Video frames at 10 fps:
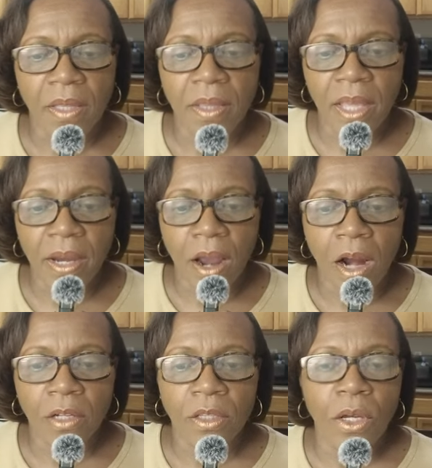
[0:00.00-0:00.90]
There
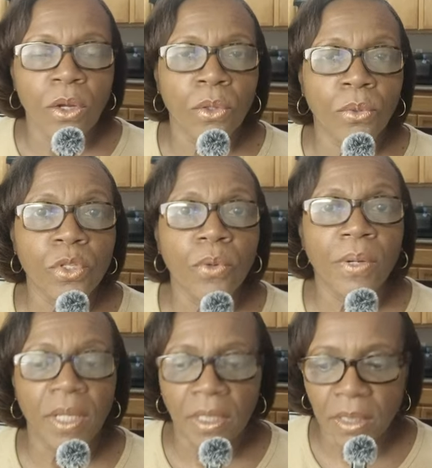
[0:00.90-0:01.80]
are those who
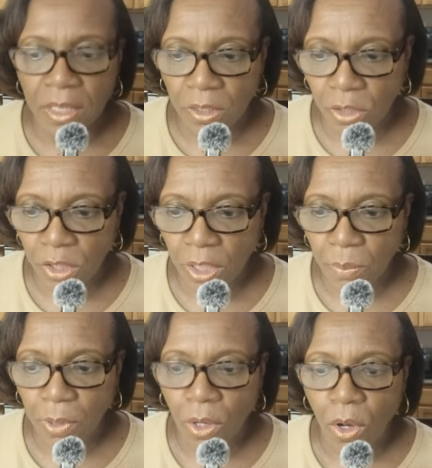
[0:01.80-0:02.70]
are in
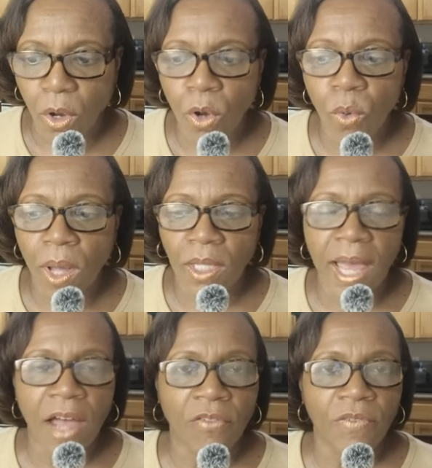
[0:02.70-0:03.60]
leadership who
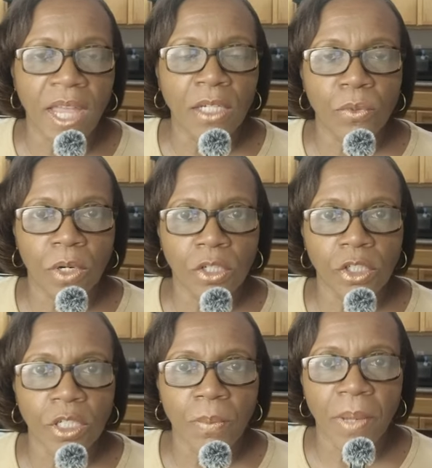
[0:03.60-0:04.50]
allow vain
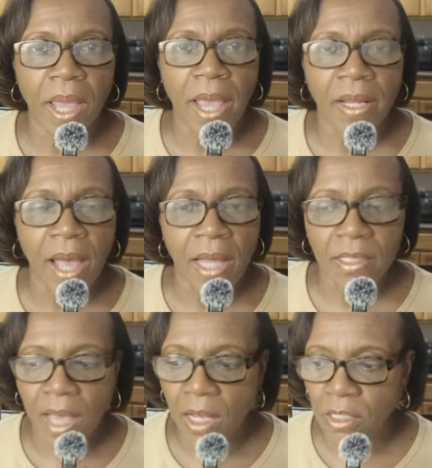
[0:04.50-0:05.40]
worship and
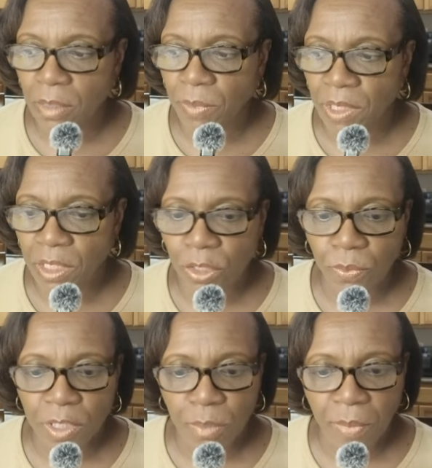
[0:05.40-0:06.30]
God's house to be
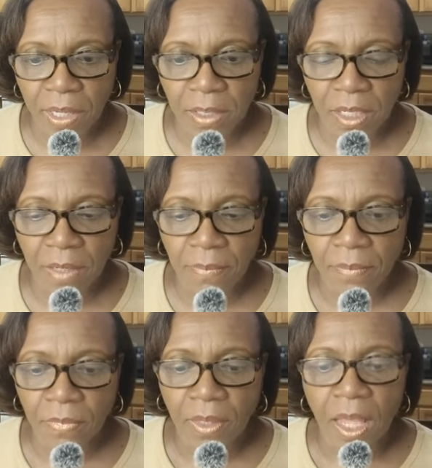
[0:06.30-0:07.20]
disrespected.
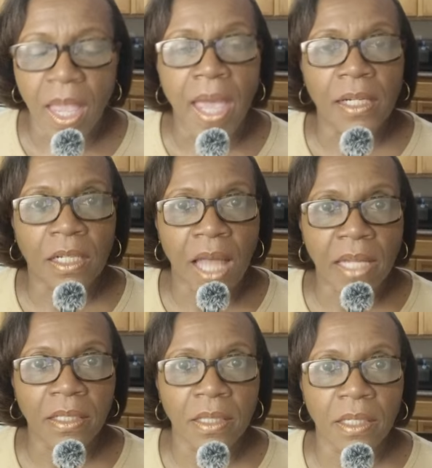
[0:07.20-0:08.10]
And a
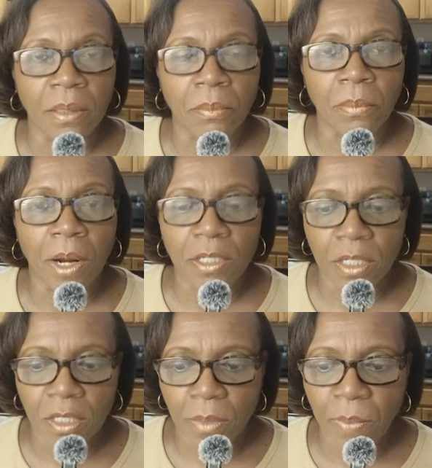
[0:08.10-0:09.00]
lot of them
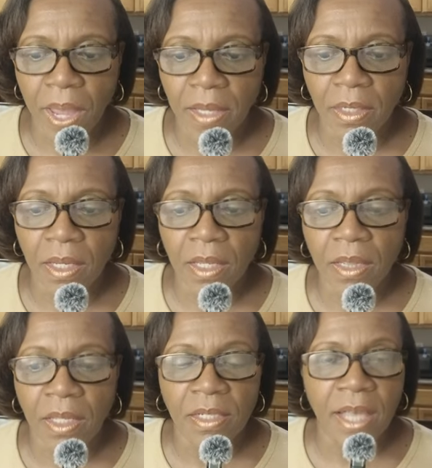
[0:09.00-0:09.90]
participate
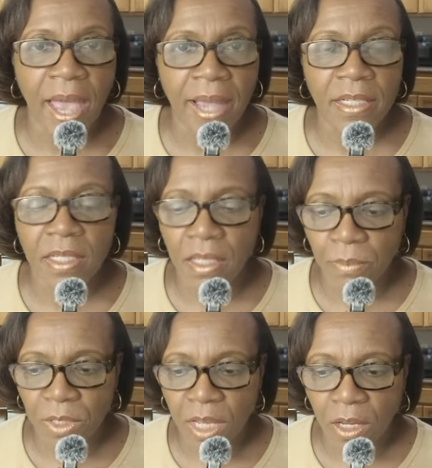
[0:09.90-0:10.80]
in these acts
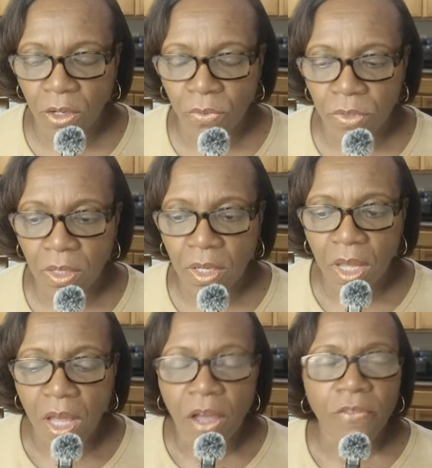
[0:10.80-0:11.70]
themselves.
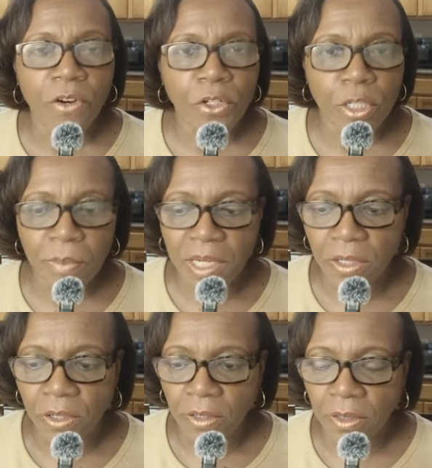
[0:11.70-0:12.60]
First
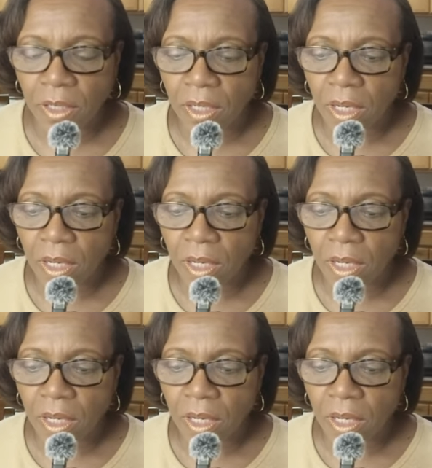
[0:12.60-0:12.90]
Peter